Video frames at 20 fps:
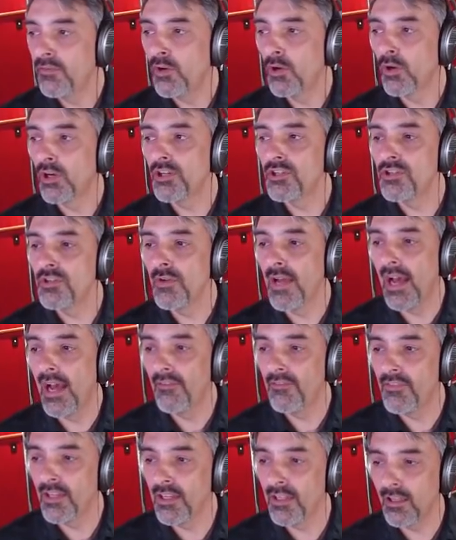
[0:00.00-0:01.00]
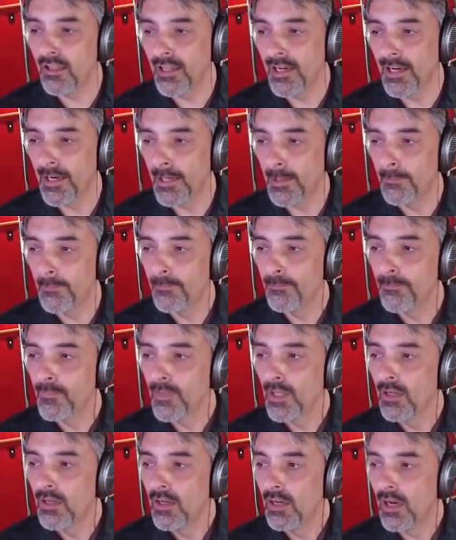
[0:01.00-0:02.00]
course you have the glare.
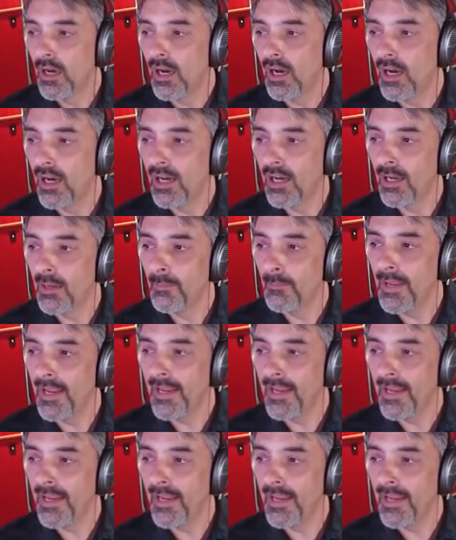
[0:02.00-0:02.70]
Um,